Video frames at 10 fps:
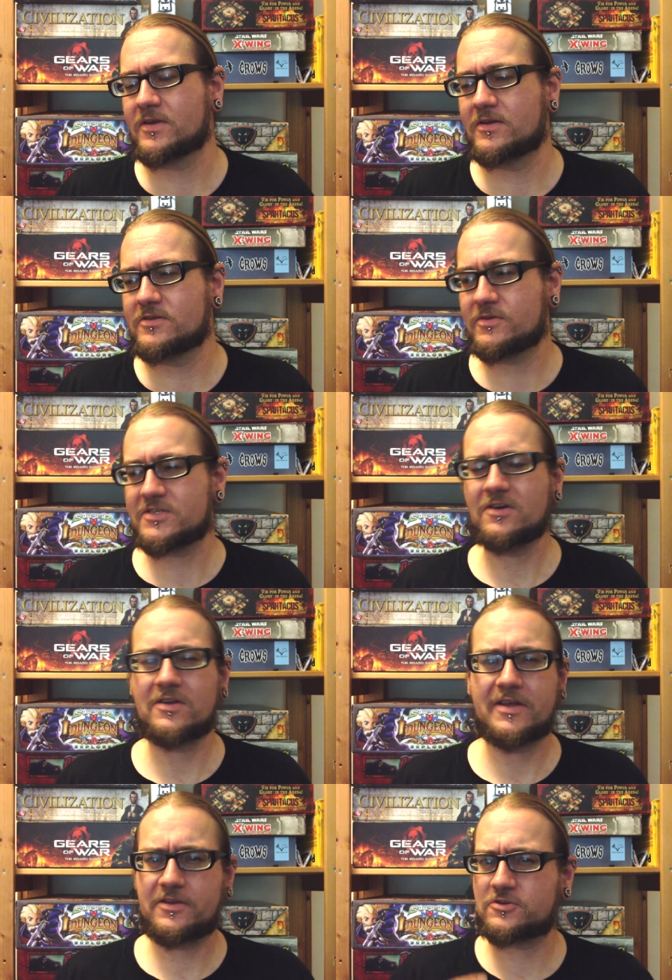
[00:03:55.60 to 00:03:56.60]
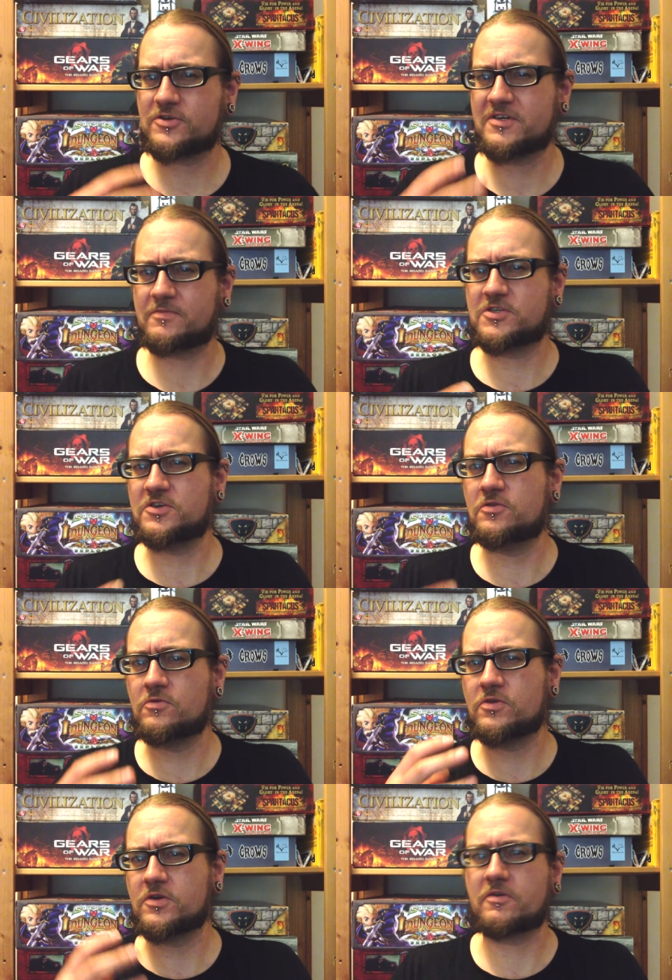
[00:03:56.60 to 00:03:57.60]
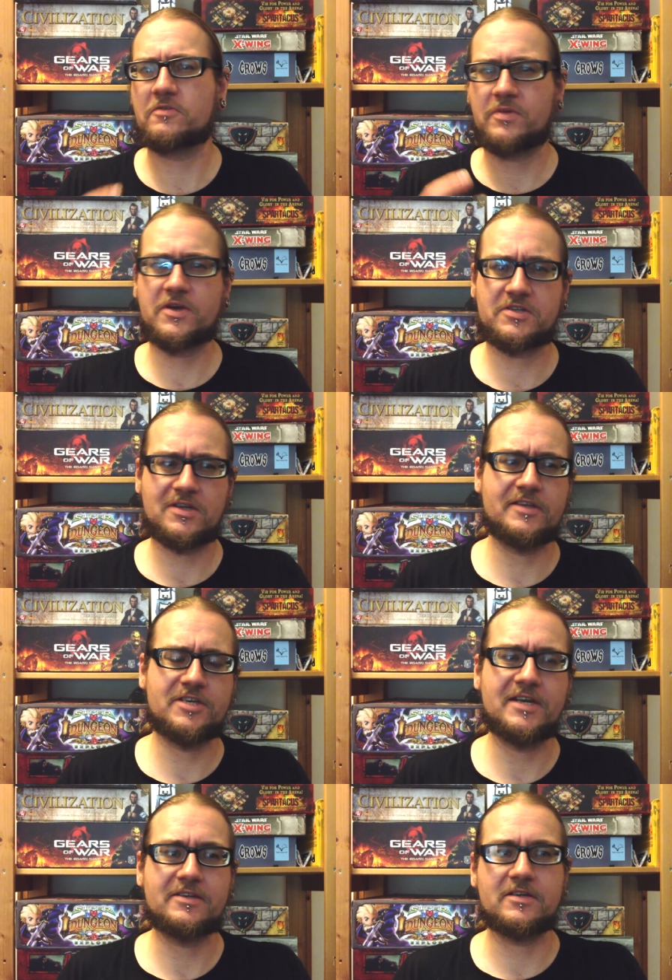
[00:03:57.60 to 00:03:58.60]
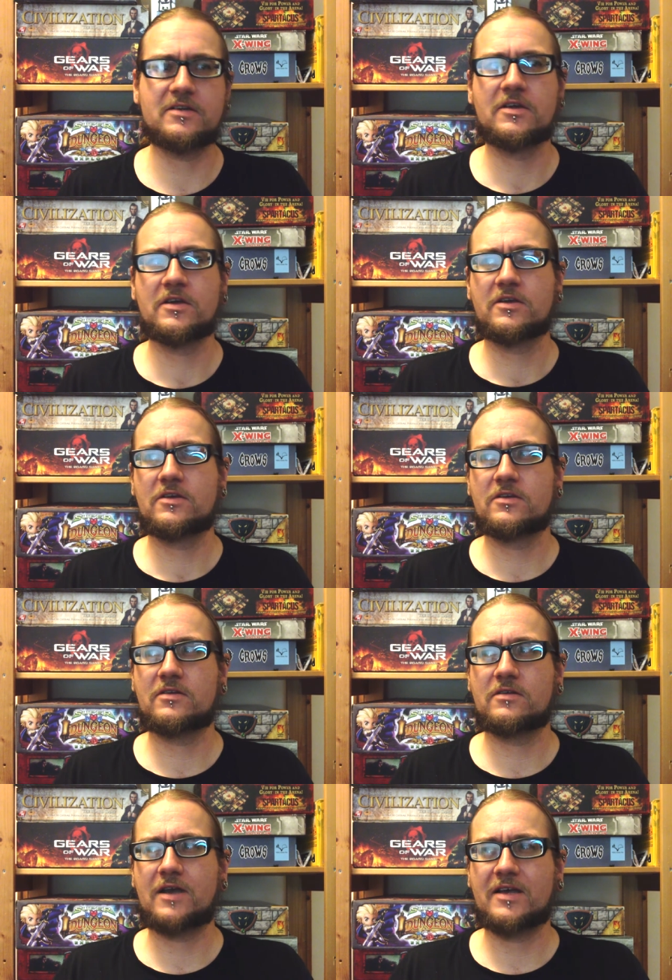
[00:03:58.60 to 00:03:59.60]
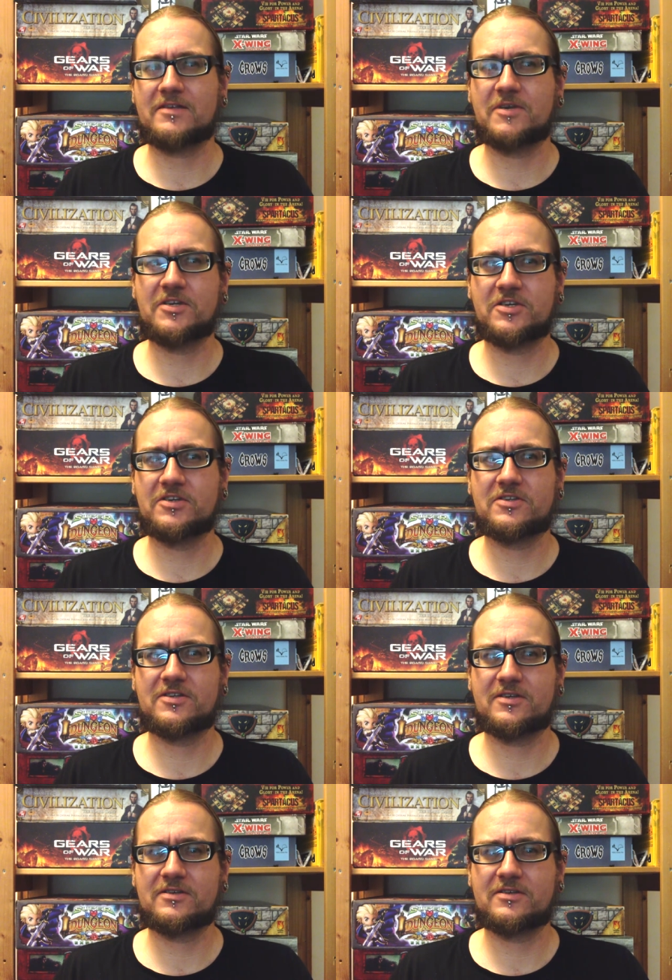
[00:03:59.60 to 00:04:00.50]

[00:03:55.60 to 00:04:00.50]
So it's not like you're trying to pursue your own personal agenda as much as,